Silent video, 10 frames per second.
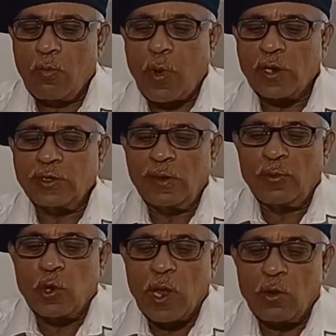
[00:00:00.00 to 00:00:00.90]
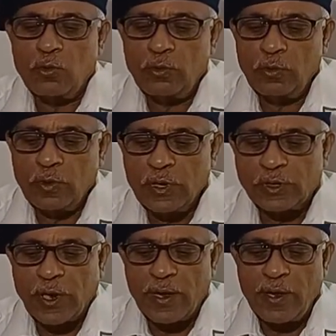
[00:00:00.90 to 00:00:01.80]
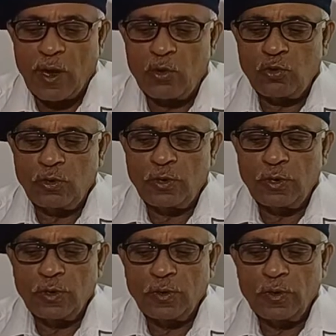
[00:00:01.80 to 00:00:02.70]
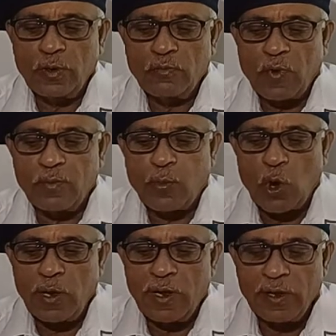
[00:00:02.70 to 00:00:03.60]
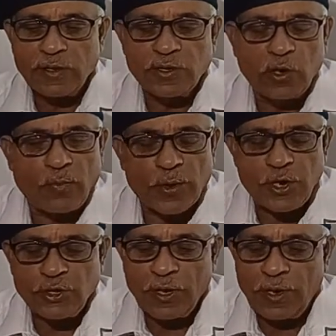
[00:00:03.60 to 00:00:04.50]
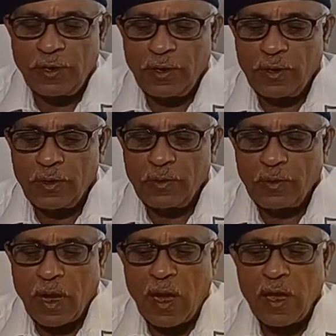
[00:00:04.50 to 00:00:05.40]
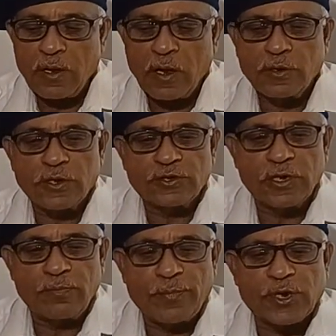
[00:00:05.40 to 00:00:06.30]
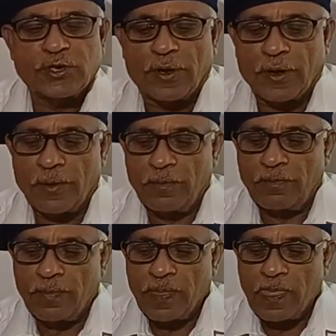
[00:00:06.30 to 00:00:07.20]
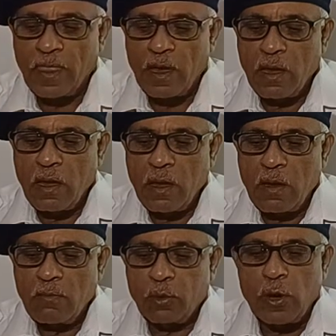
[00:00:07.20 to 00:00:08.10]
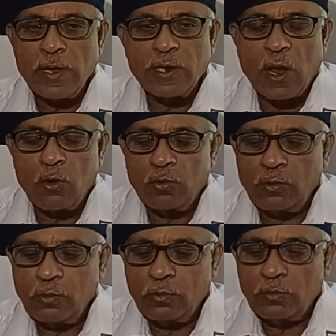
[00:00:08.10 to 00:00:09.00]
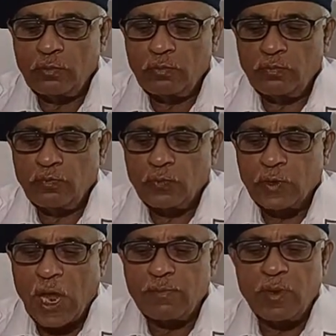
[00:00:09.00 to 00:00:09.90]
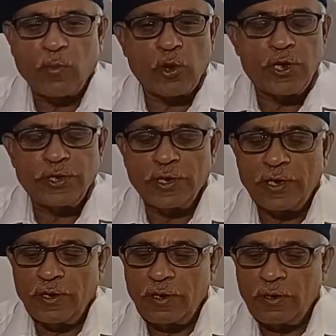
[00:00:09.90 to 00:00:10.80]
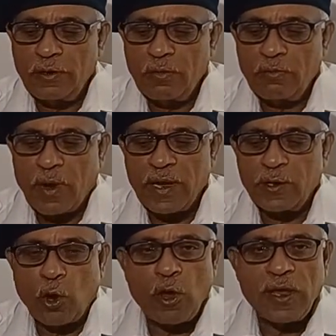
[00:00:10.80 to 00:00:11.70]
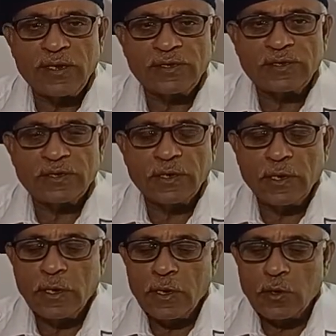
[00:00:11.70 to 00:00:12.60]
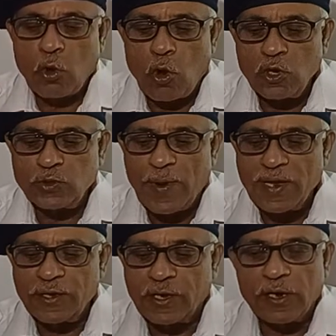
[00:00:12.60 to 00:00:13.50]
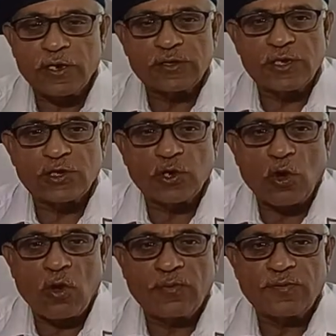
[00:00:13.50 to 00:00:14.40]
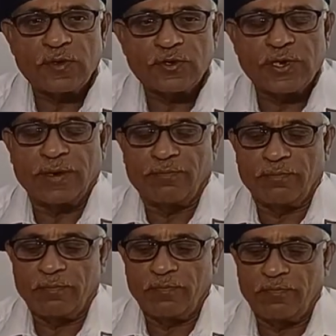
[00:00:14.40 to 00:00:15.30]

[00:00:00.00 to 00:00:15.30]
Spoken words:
Partial blowdown is carried out when boiler is in operation and under steam pressure. Blowing down can be monitored by noise caused by the condensation of steam.